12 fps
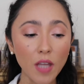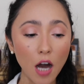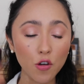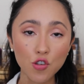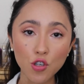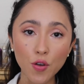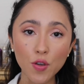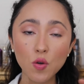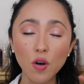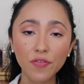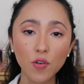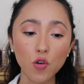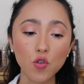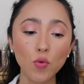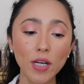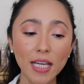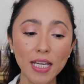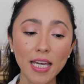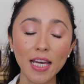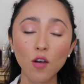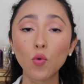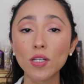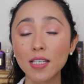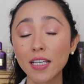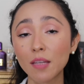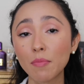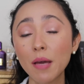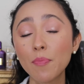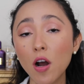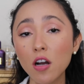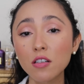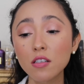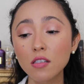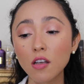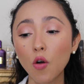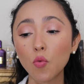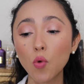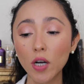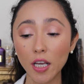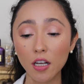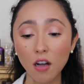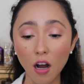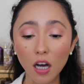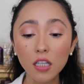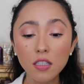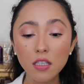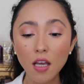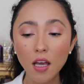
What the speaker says: I'll show you, of course, once I get my box, what I got.